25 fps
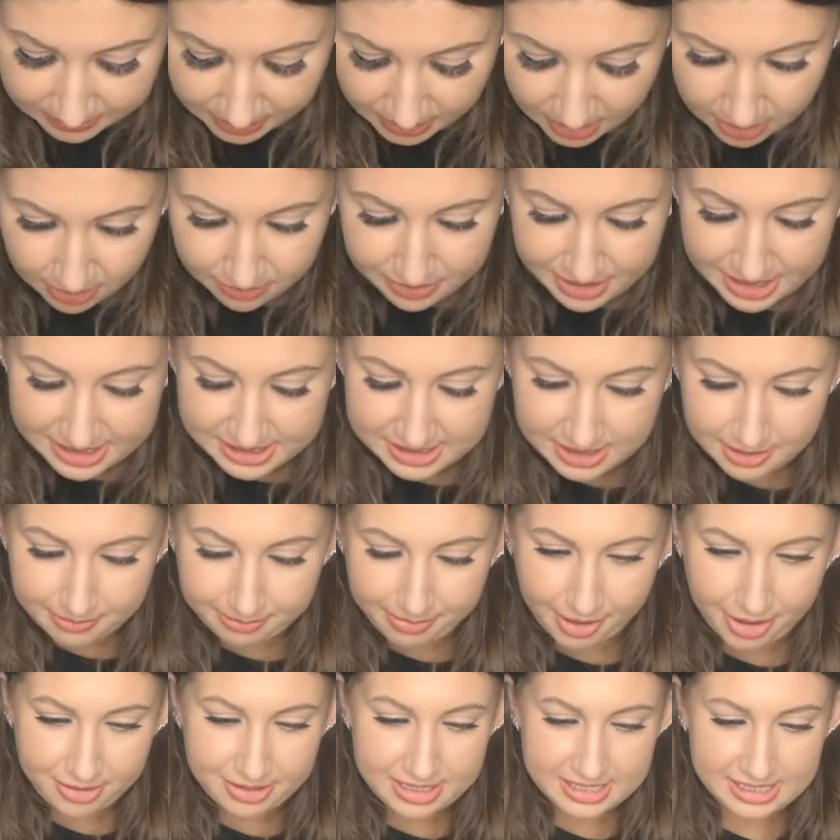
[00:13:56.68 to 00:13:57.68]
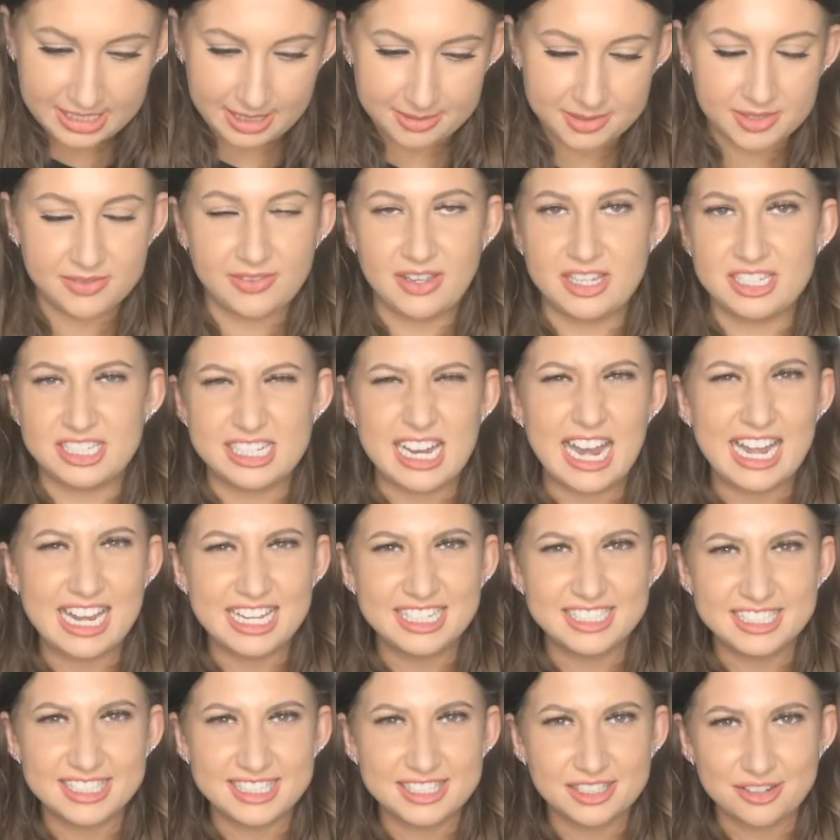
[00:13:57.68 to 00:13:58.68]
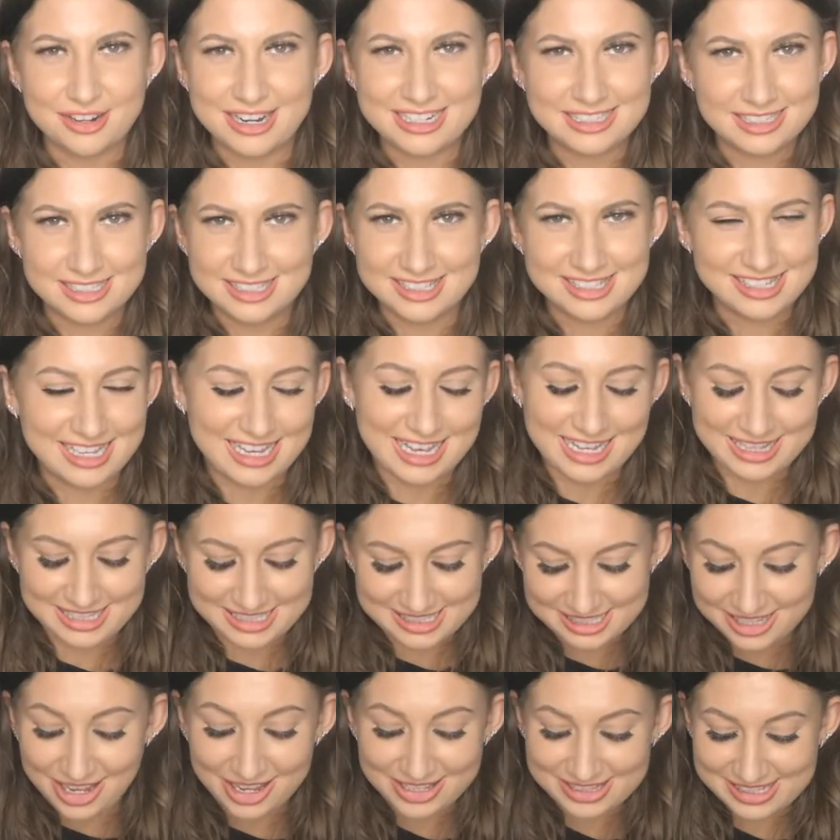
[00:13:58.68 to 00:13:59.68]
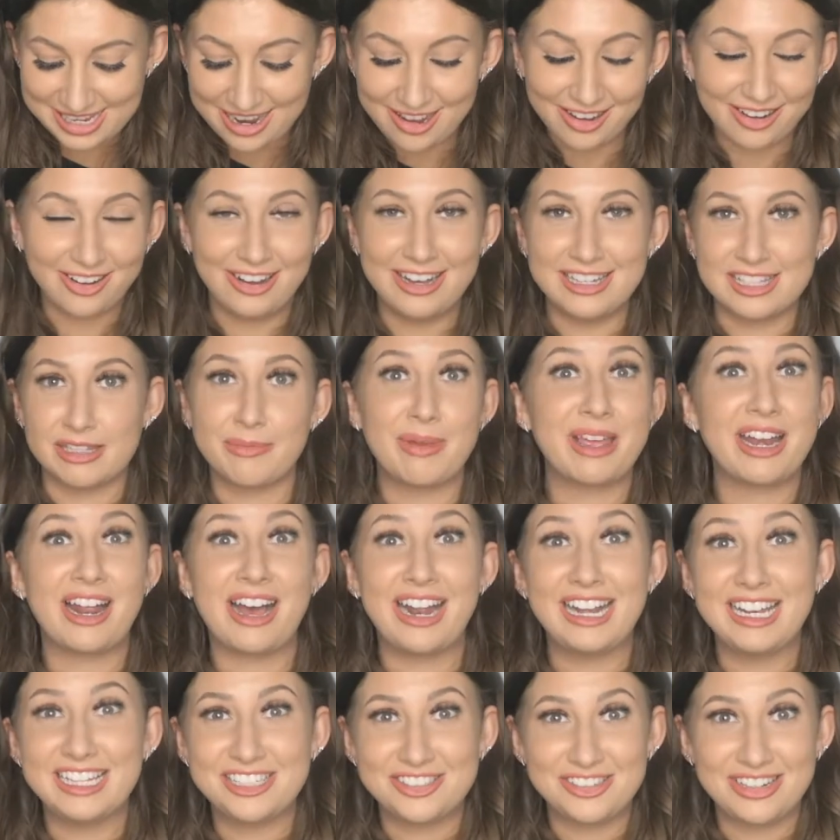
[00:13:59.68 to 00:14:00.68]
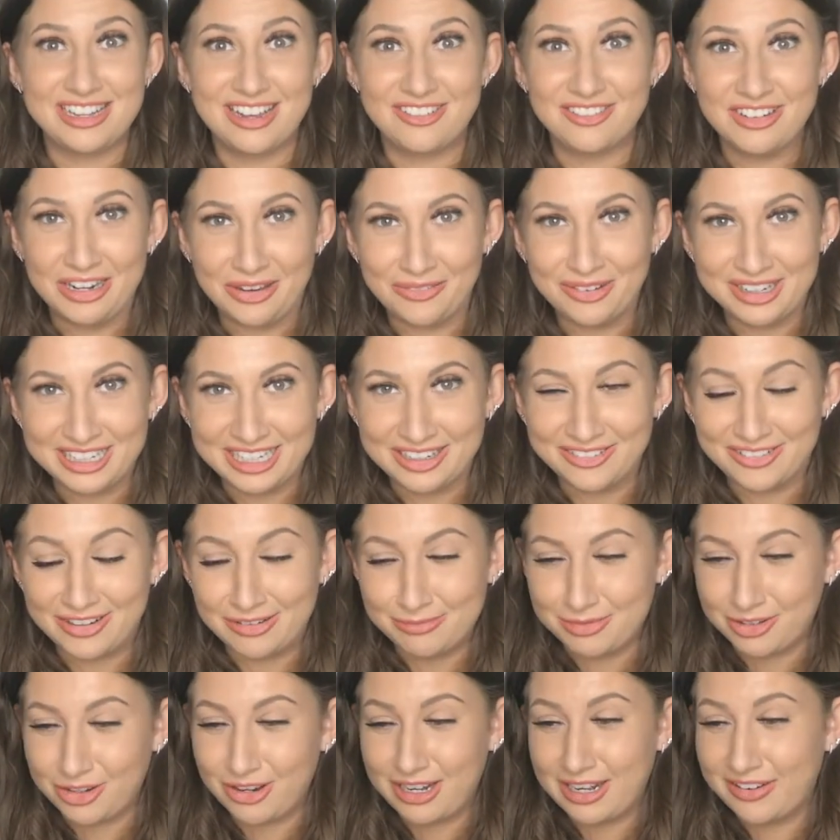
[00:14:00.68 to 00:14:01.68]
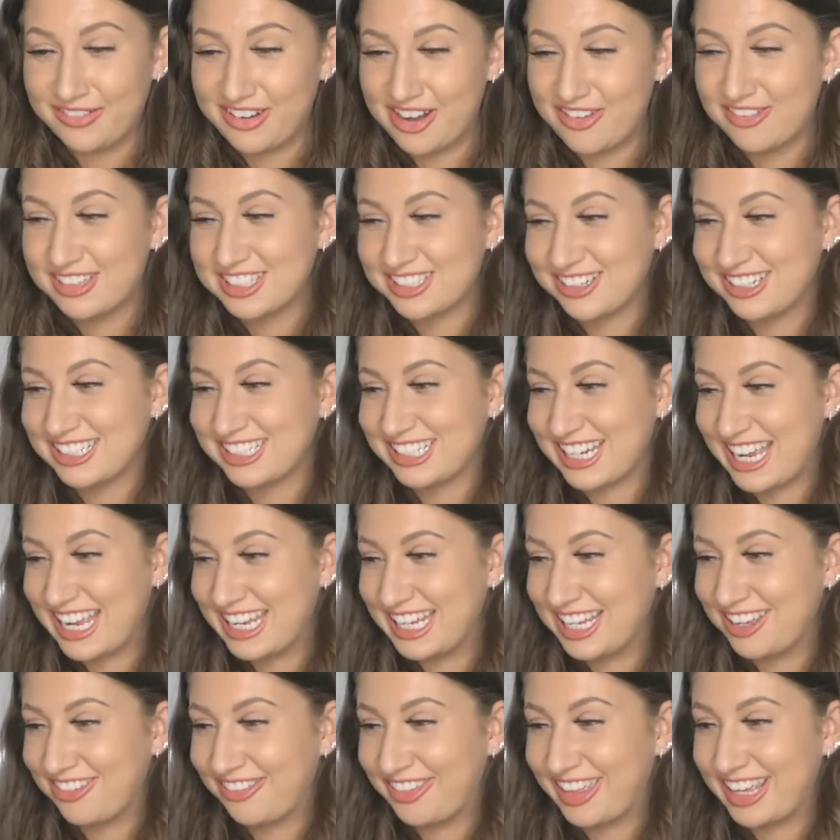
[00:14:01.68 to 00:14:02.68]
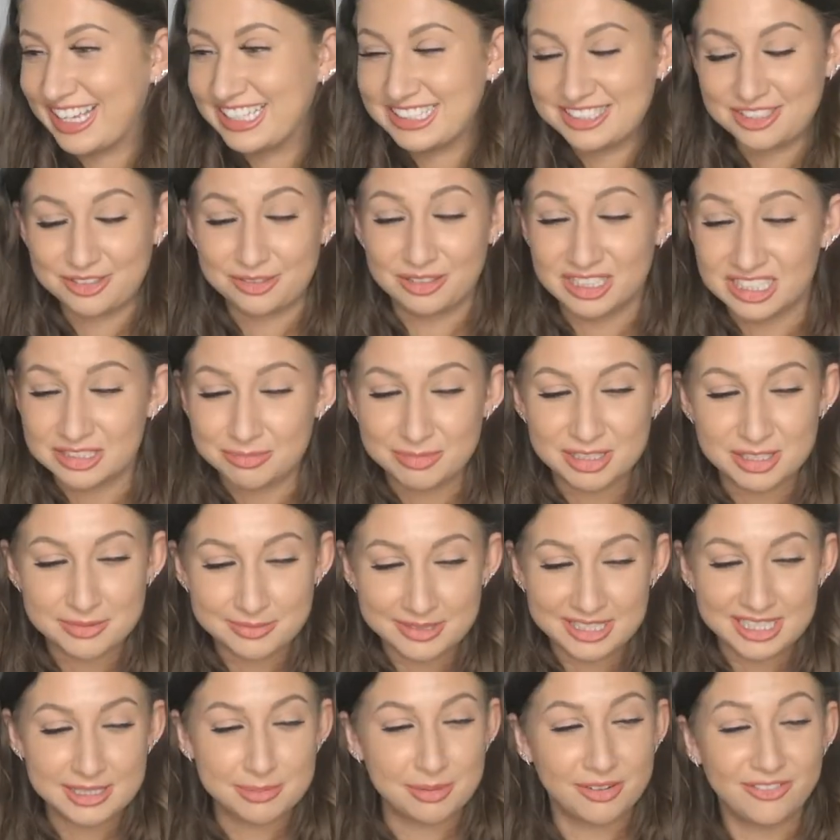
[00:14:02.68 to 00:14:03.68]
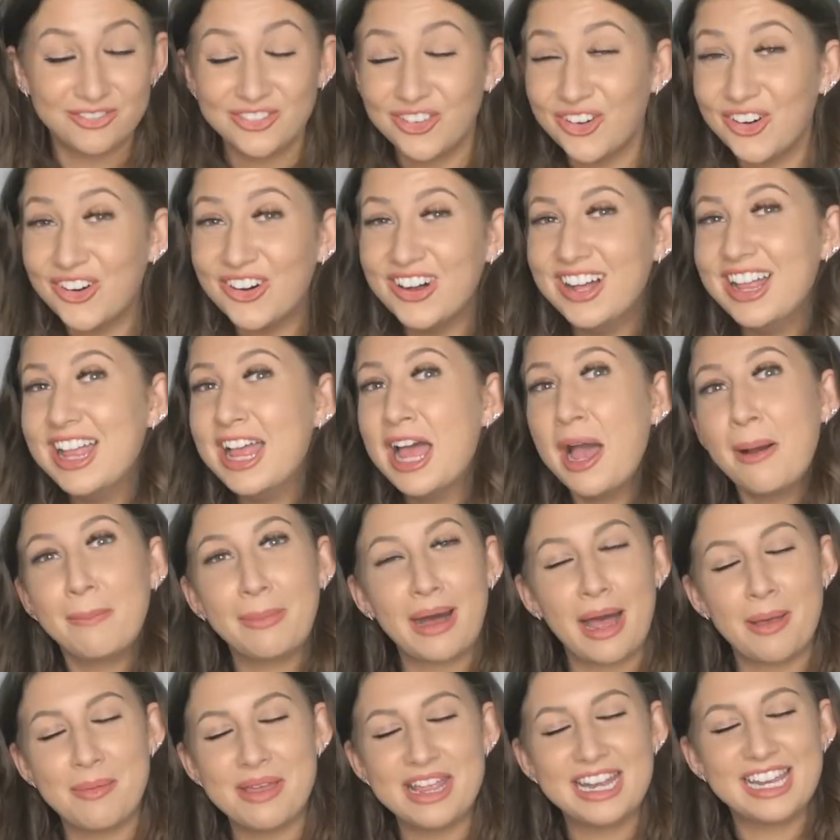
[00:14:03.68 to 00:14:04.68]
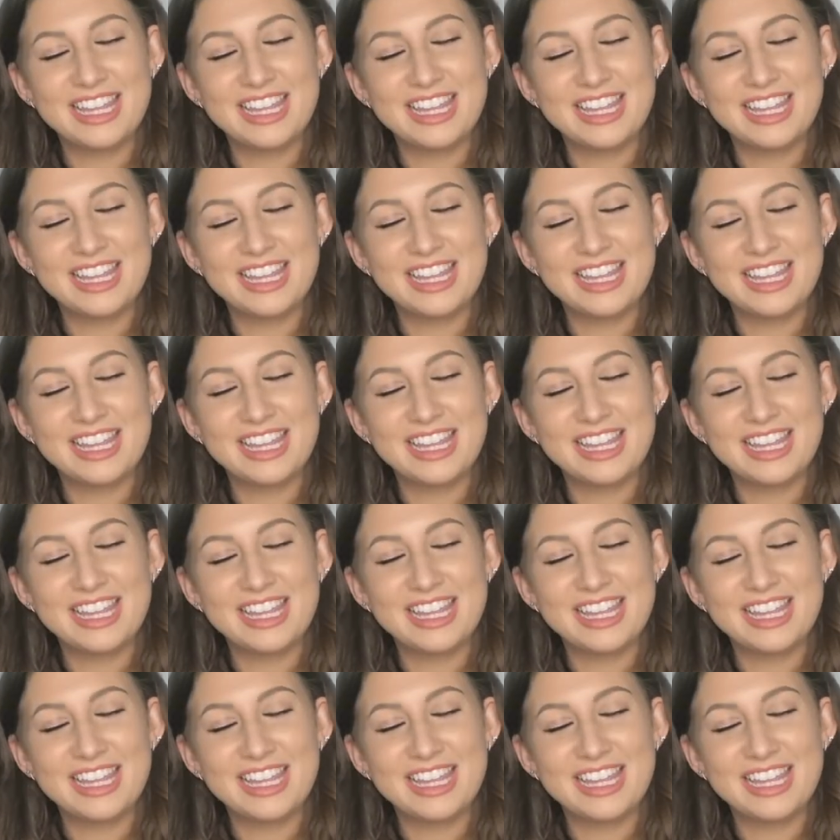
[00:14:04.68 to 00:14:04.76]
oh these are the bonus games for yeah let's just scratch and see how this turns out guys I mean I literally have no idea what I'm doing I've never scratched any of these Christmas ones before but I mean